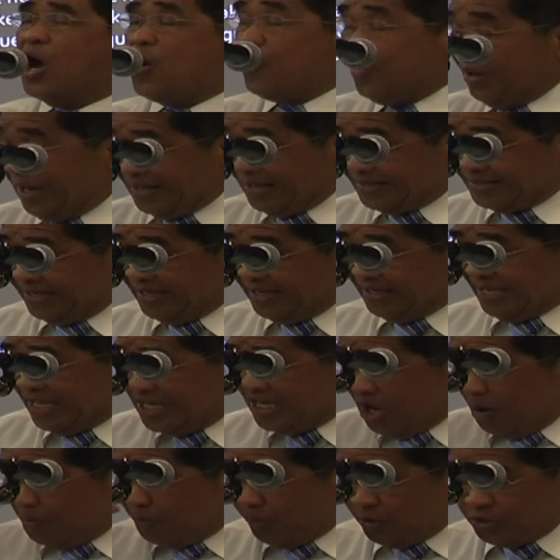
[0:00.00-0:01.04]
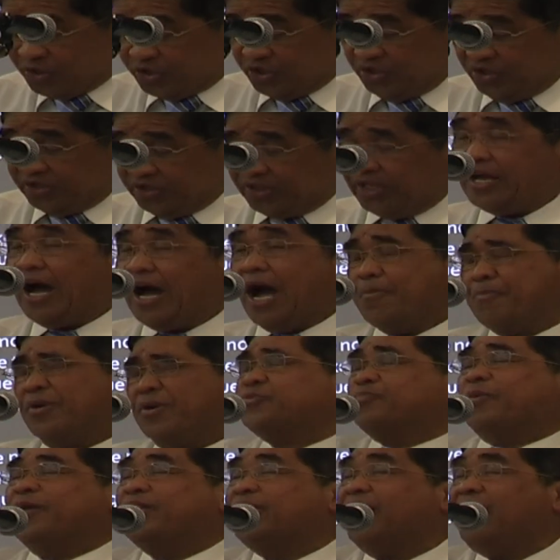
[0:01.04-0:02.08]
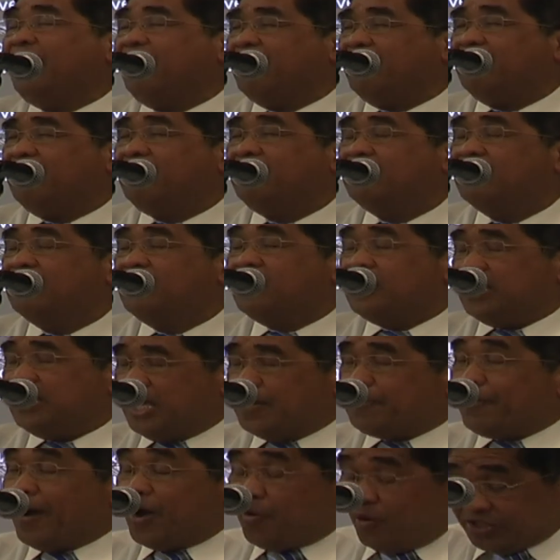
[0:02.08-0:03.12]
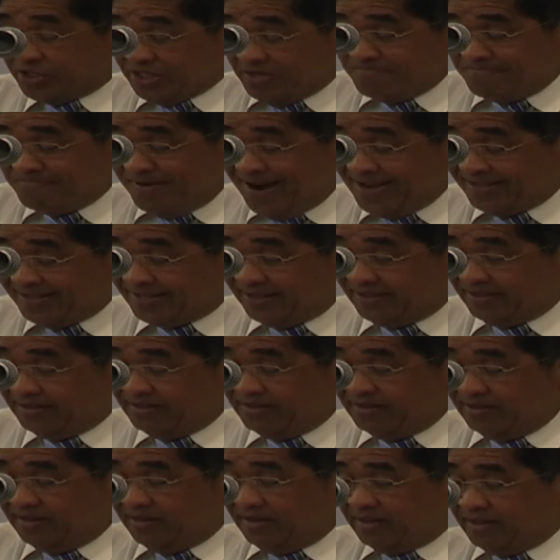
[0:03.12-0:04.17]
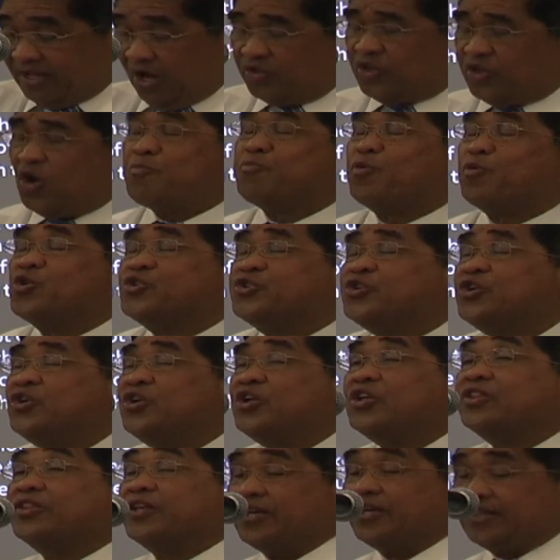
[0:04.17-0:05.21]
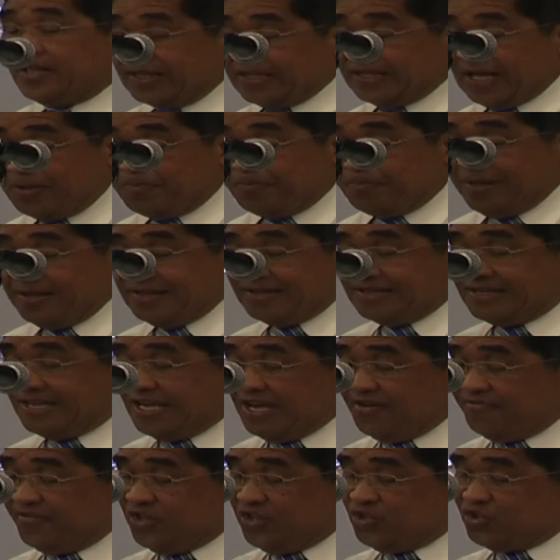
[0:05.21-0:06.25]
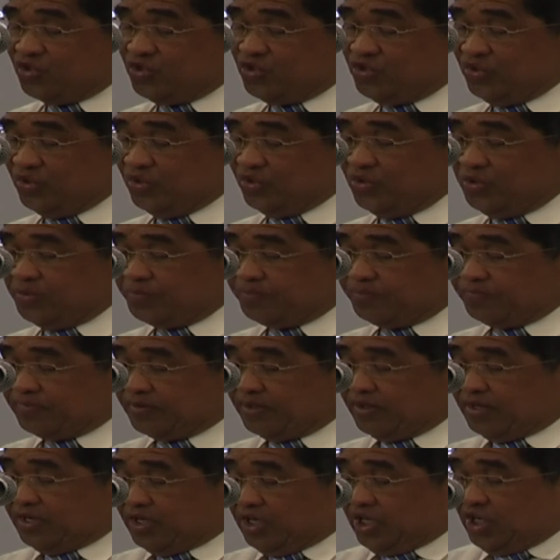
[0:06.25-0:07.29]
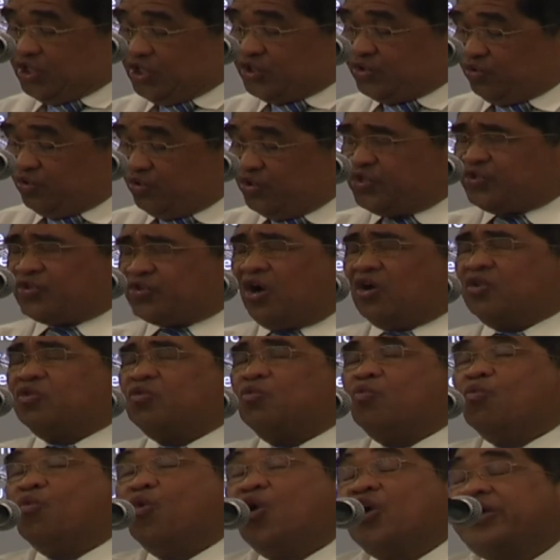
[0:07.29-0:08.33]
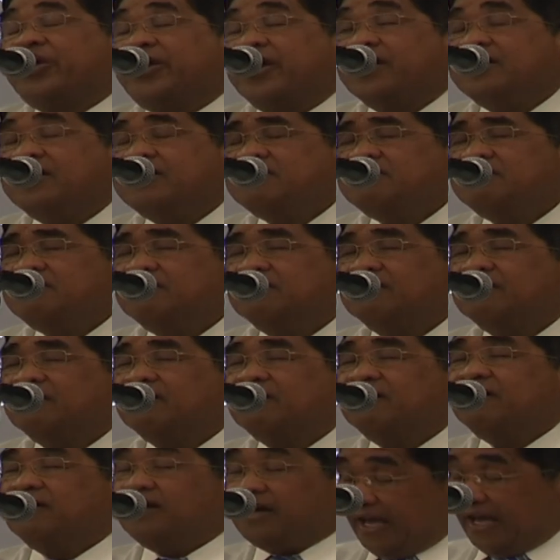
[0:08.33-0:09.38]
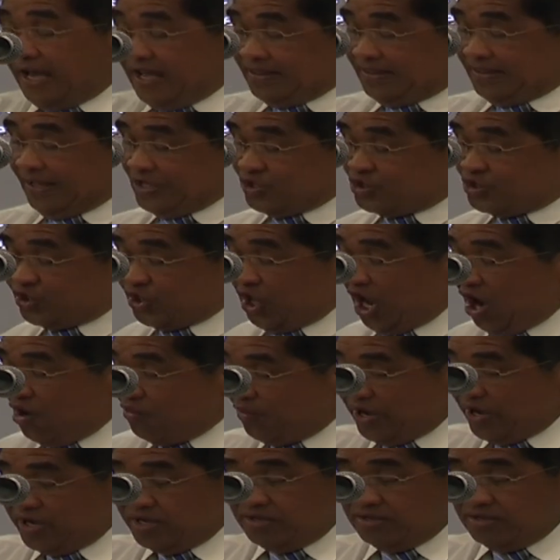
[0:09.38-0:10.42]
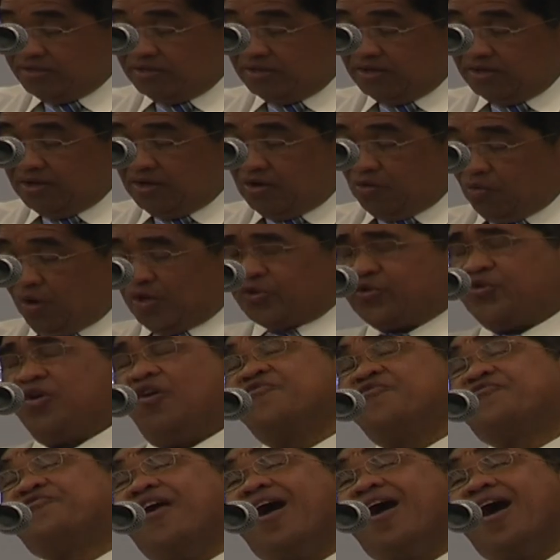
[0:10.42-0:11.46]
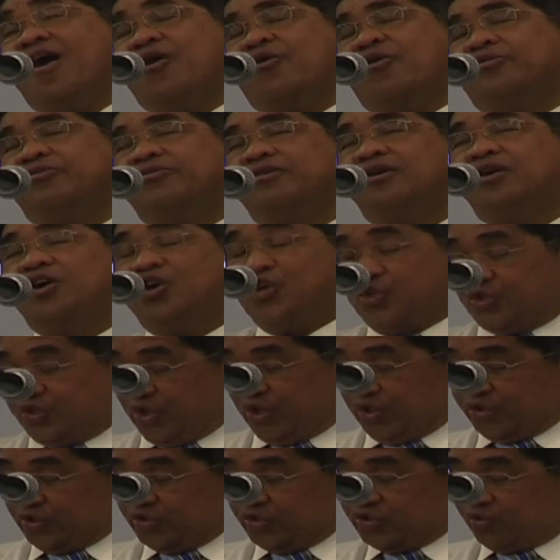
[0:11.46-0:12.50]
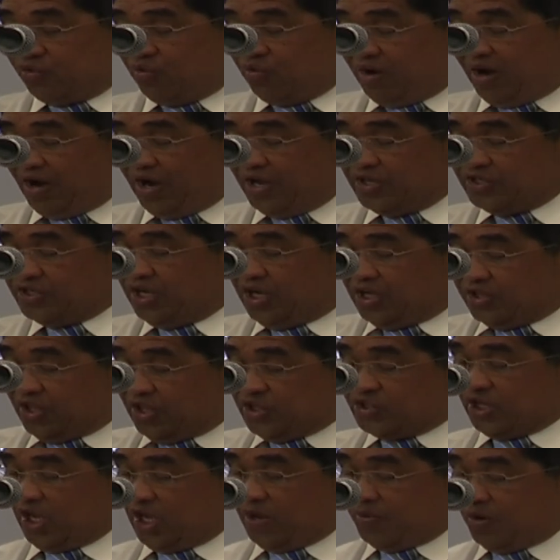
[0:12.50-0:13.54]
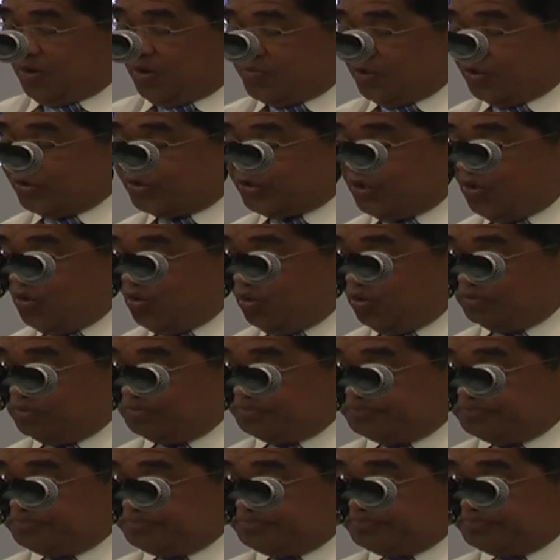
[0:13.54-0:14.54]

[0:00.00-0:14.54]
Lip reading: I will attend. Any opportunity, I must be there if I was invited. Now, the opportunity that had been given to you is to start working and then sharing what you have found, Jesus Christ, the Savior of your soul.